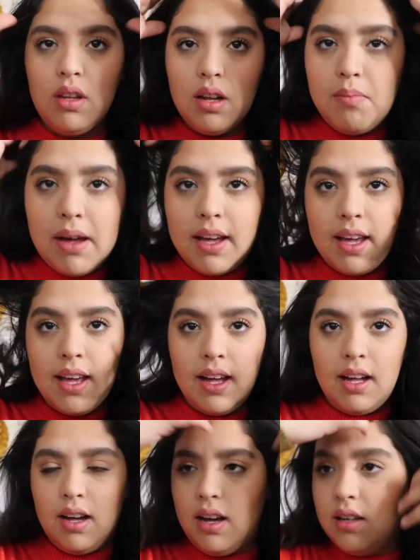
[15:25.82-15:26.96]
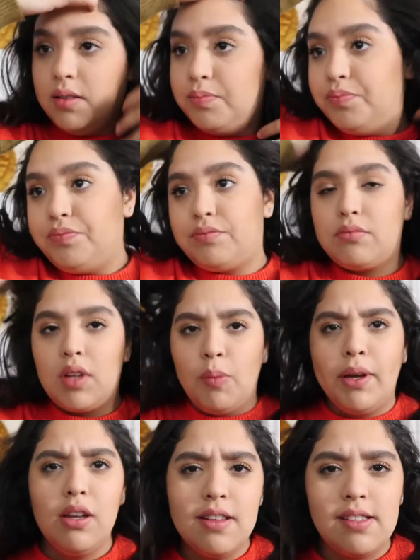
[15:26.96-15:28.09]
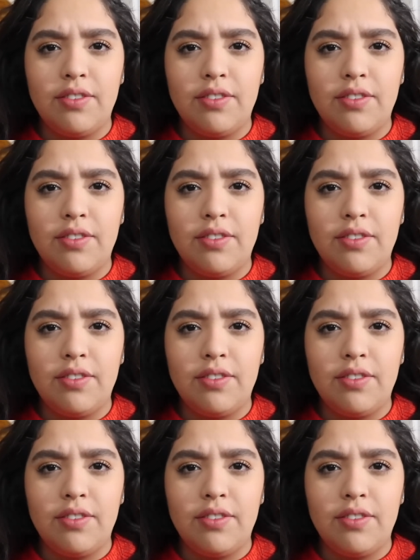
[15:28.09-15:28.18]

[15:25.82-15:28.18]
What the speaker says: My, oh my goodness,